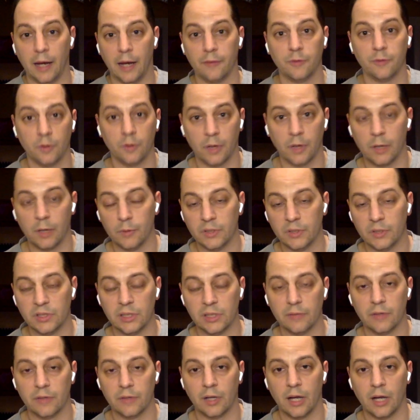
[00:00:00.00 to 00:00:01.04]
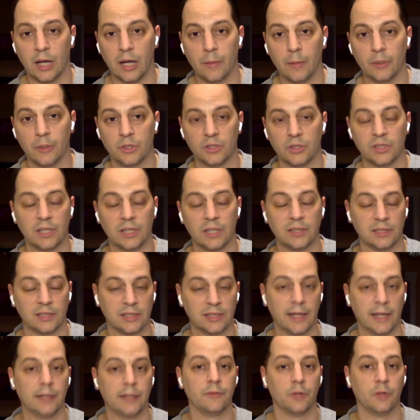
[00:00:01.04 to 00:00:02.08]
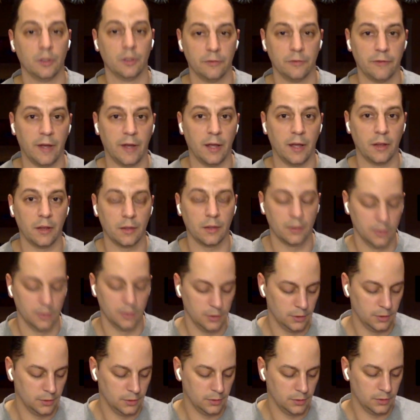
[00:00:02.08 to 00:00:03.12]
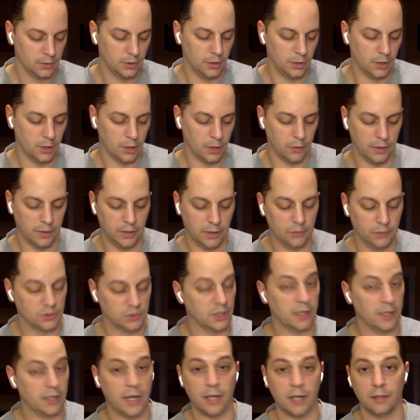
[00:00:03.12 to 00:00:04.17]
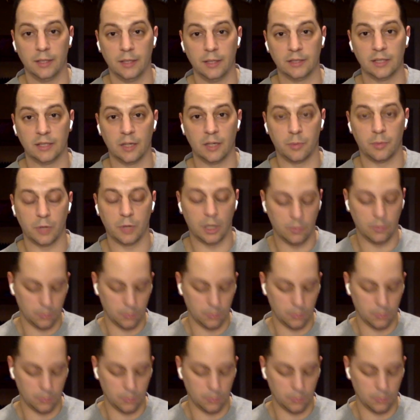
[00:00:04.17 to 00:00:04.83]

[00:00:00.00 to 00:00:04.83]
after I receive the comic, just as a sign of good faith? And he was like, yeah, that's not a